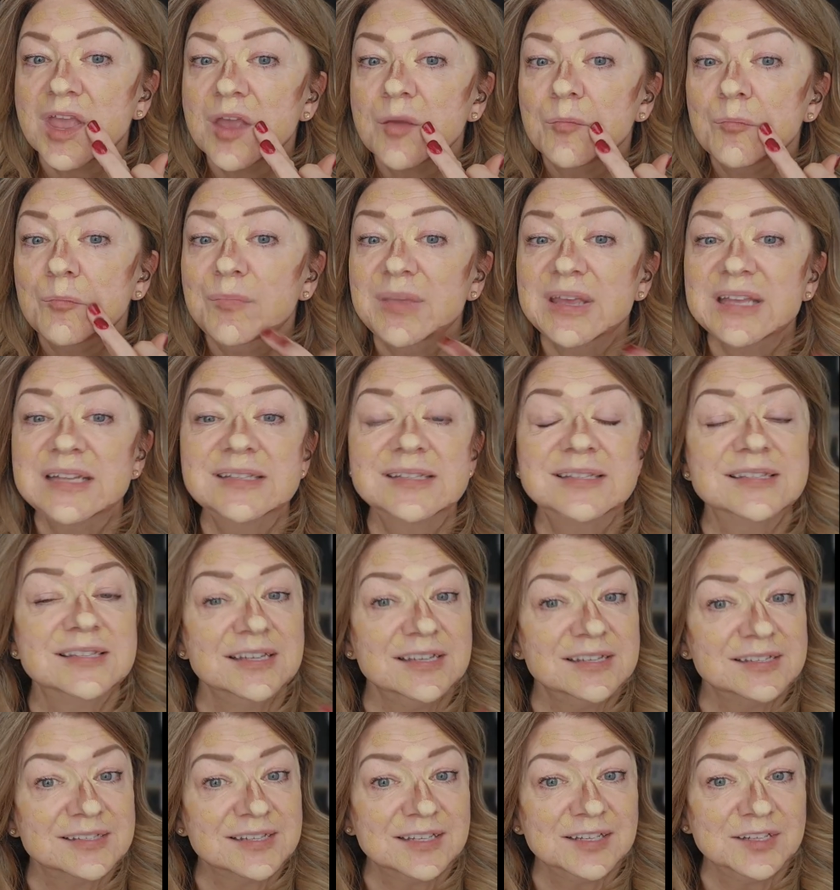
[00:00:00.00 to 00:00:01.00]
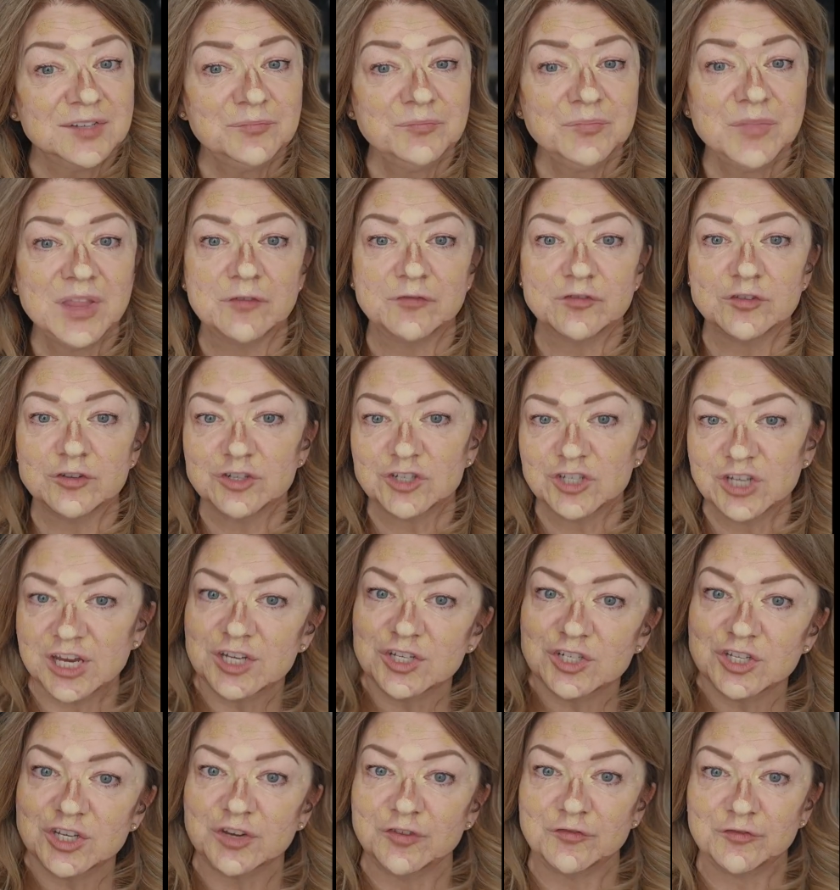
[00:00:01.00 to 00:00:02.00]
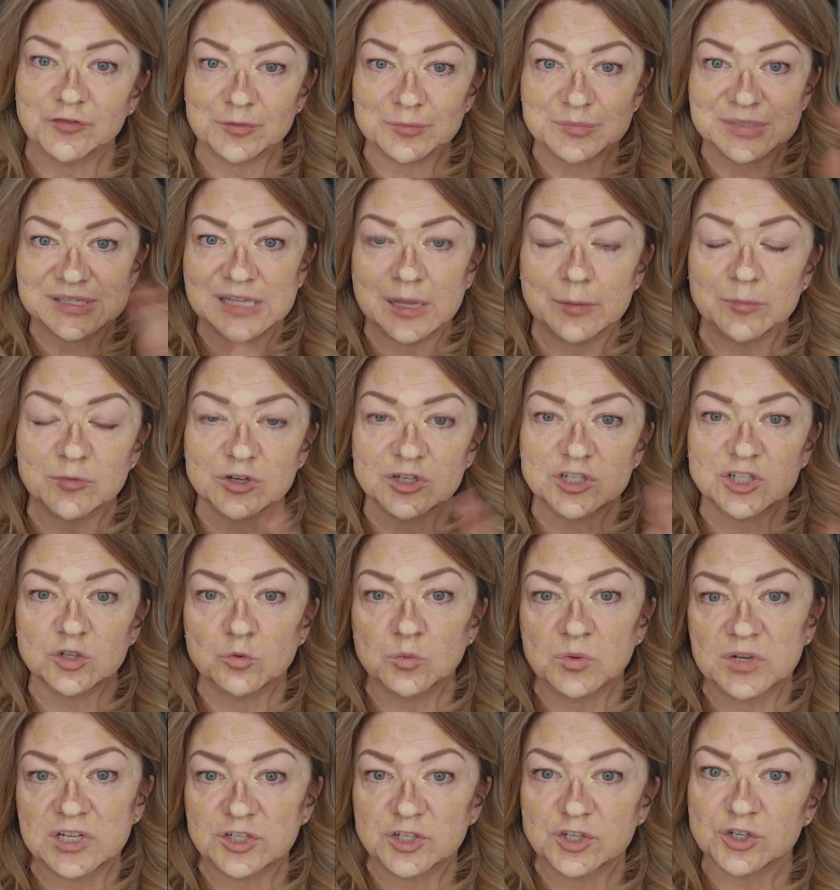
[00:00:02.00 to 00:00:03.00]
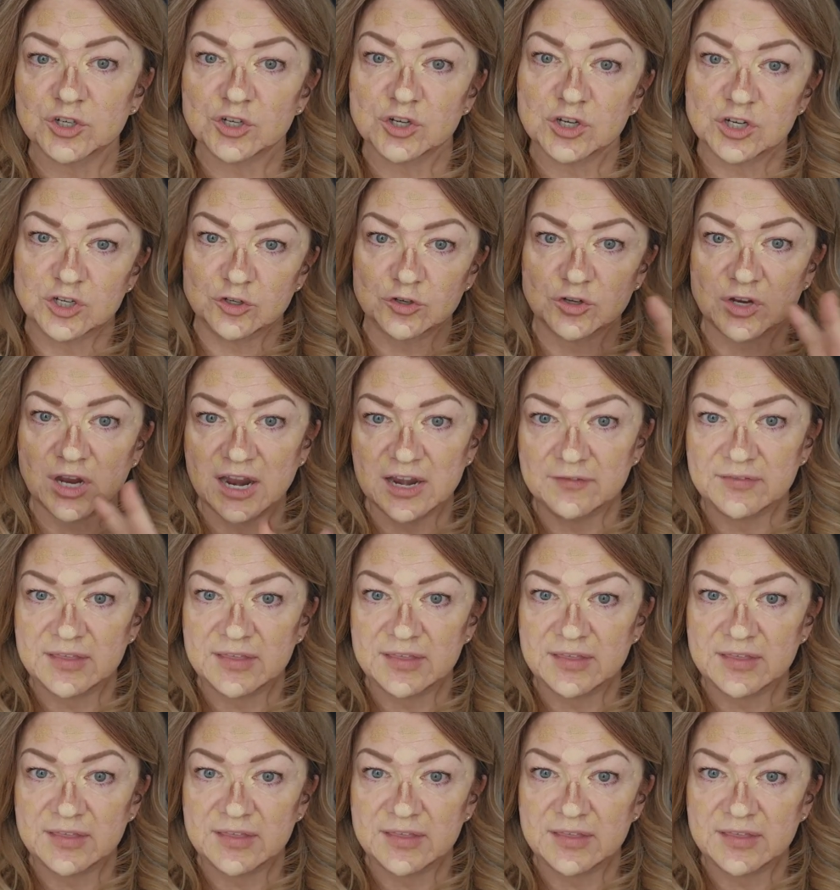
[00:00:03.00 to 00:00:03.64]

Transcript: Mid-season, if you're changing from summer to winter and you're kind